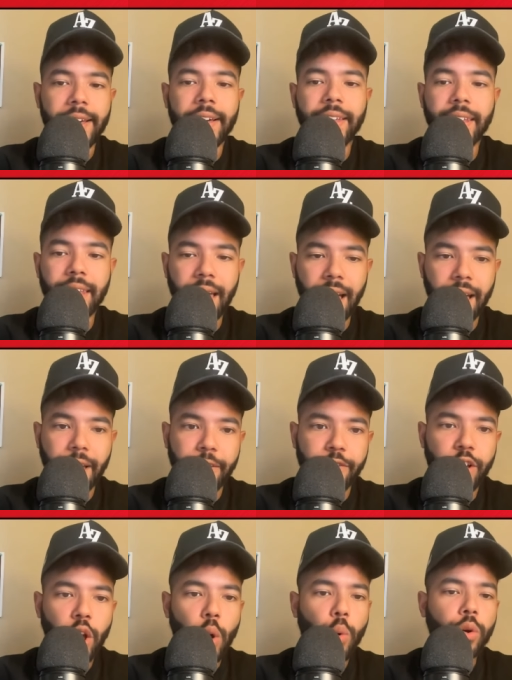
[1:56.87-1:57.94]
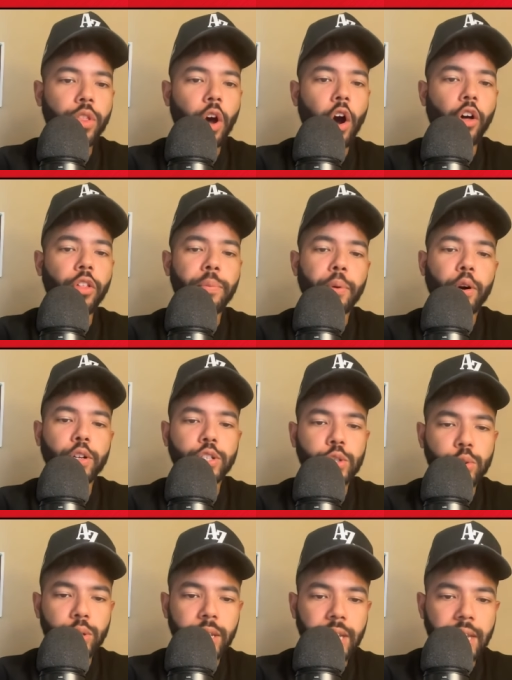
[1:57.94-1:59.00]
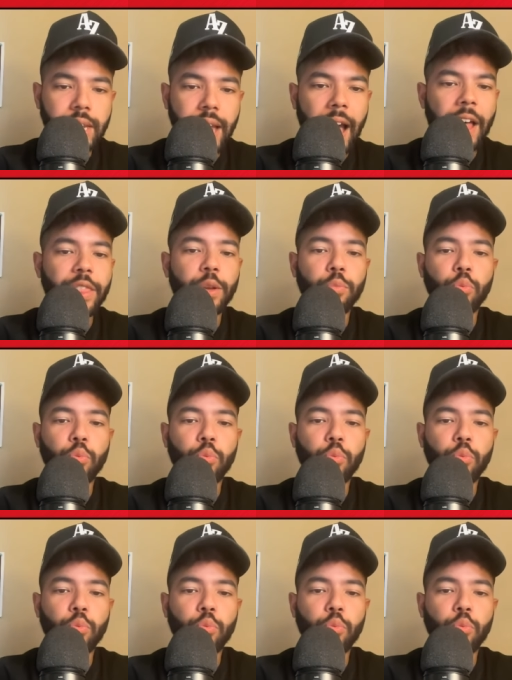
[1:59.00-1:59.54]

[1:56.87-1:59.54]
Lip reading: alive. With all the parts you need at the